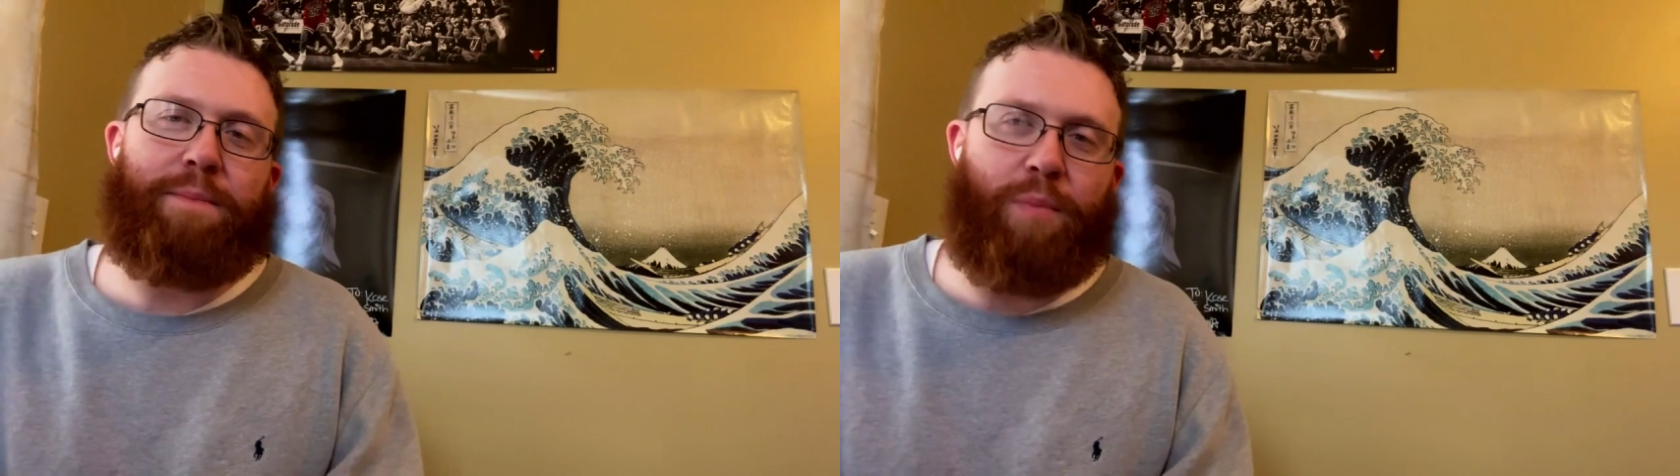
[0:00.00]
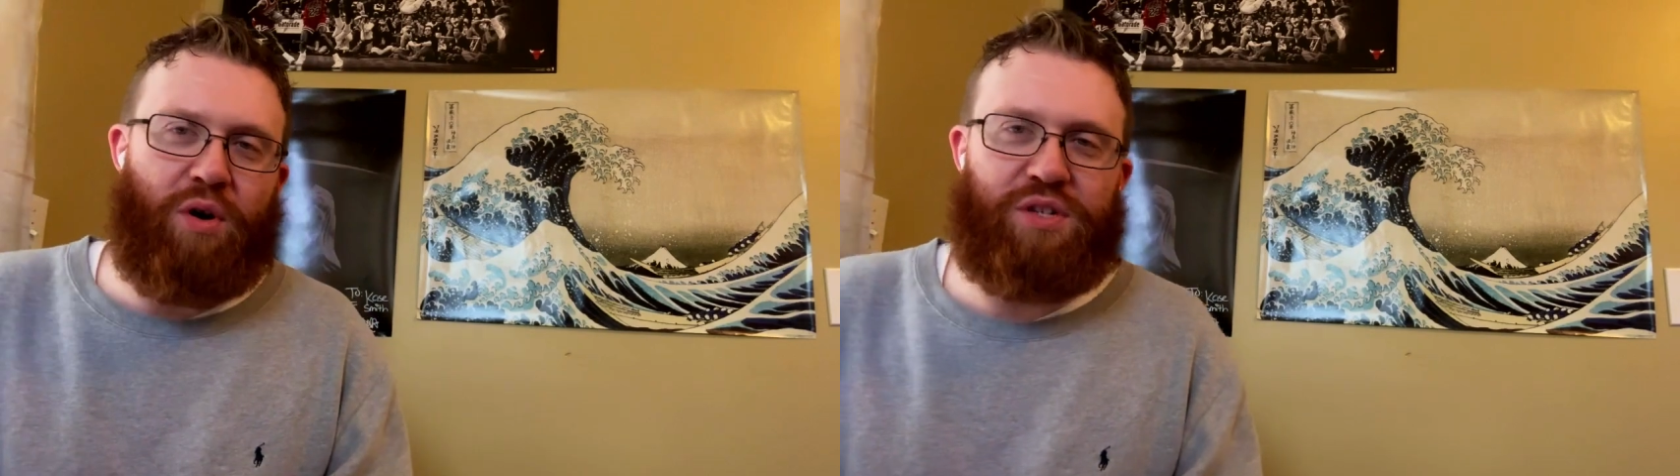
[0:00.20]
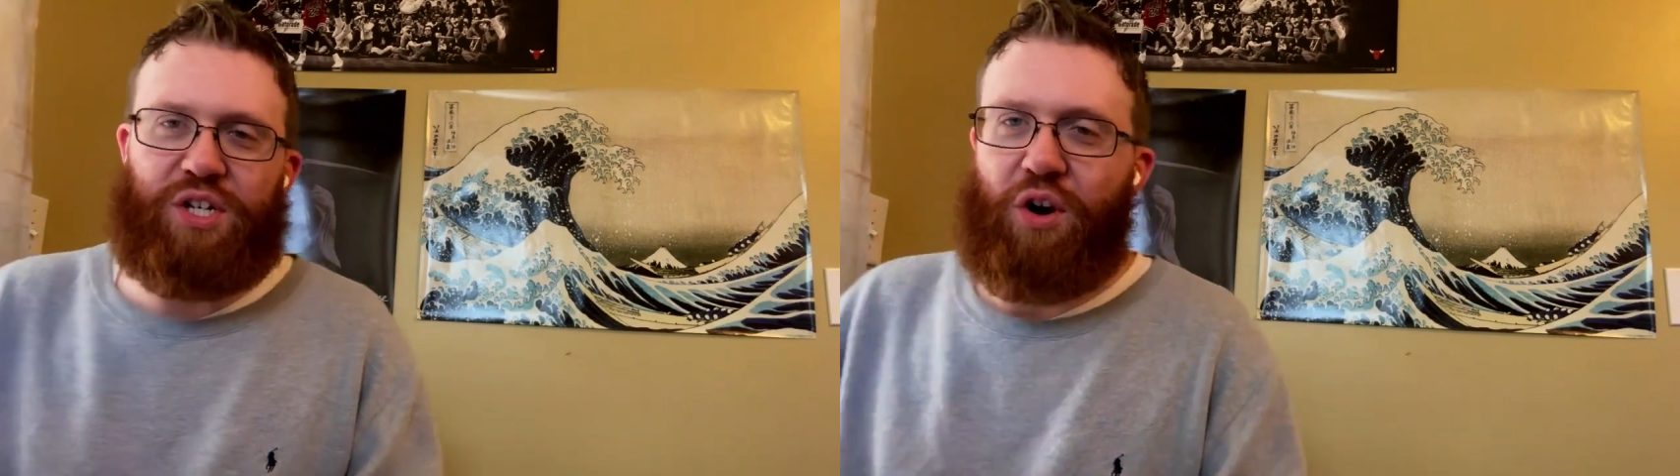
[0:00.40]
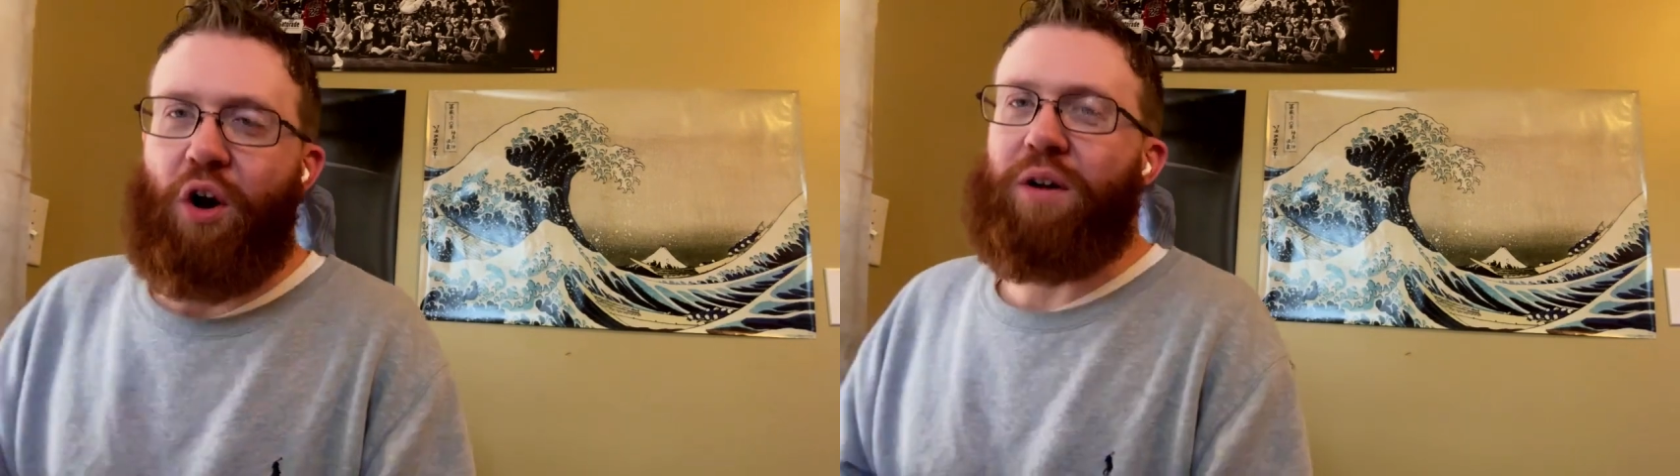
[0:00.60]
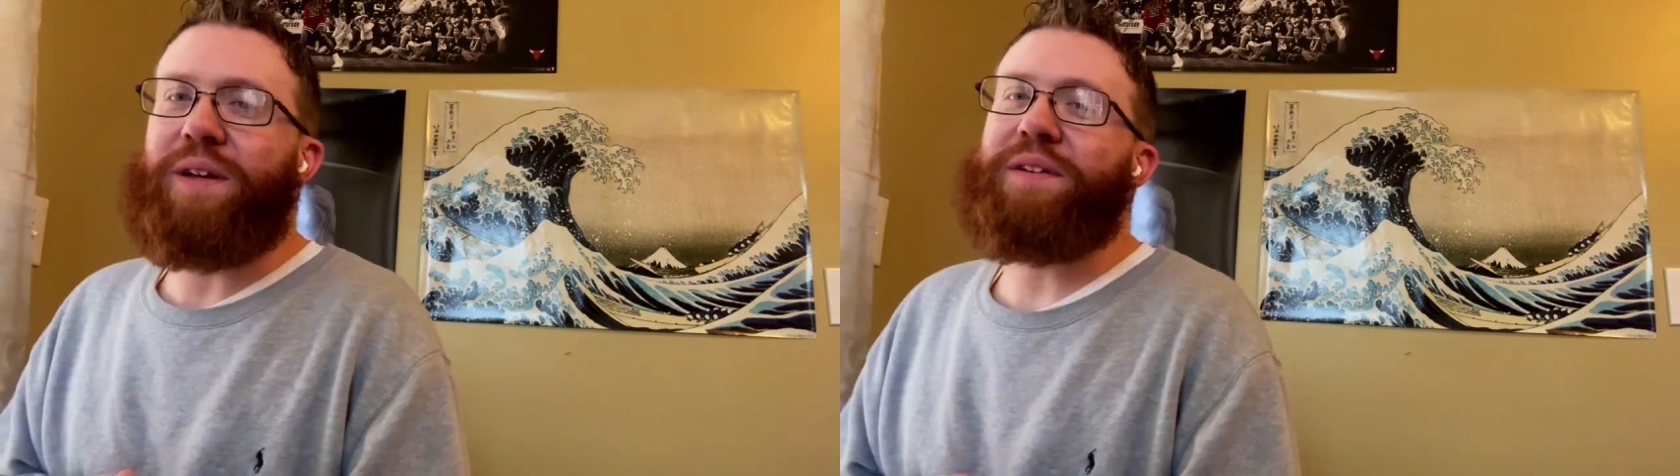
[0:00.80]
Burns and
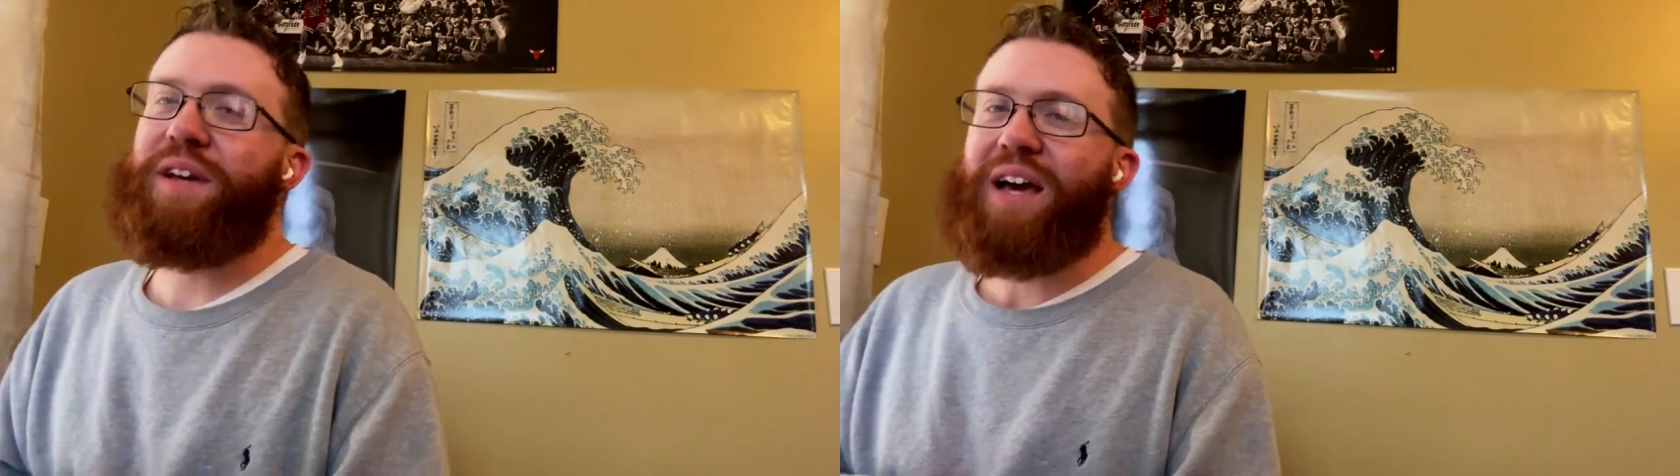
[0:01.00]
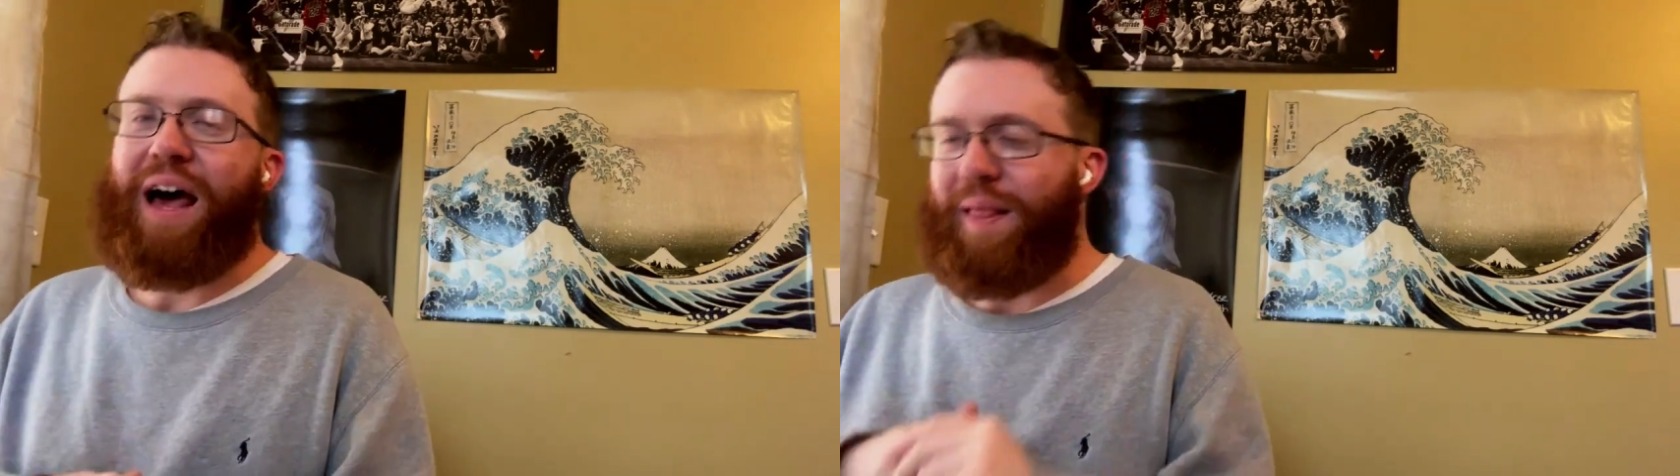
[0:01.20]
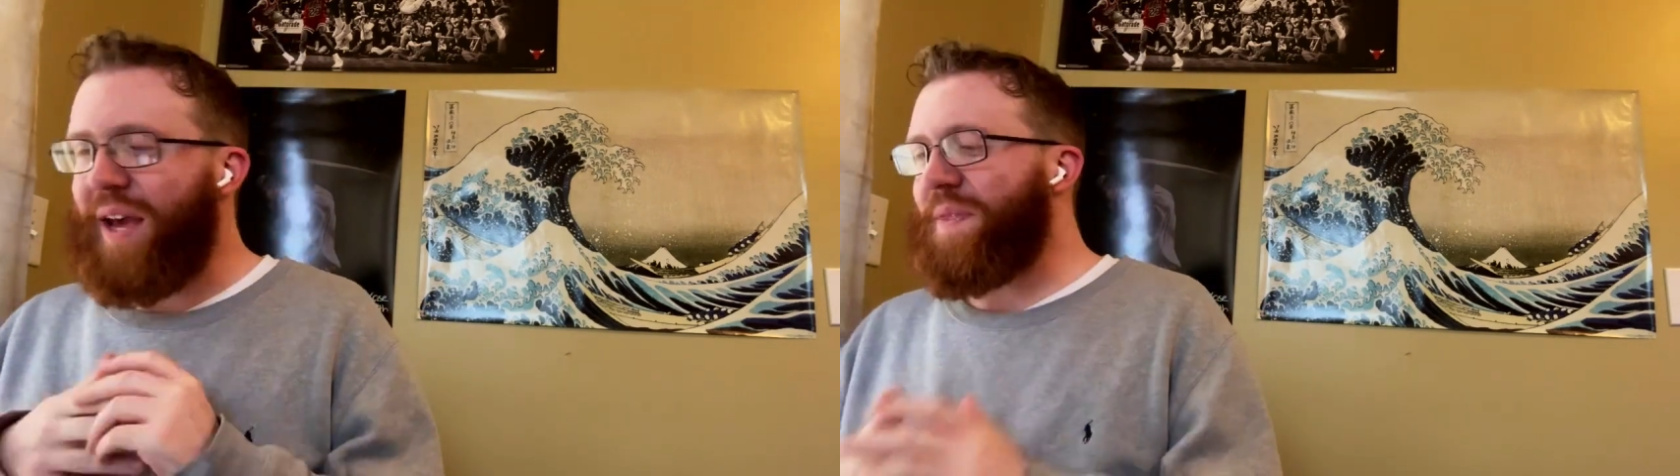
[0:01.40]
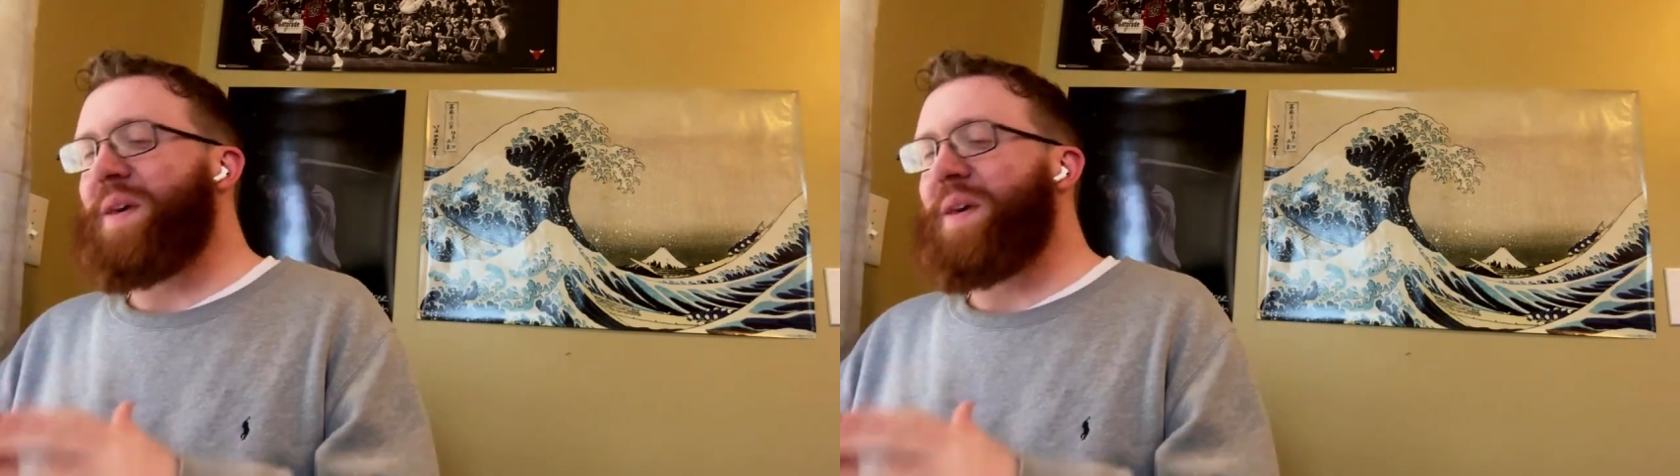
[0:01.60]
Carlin. I like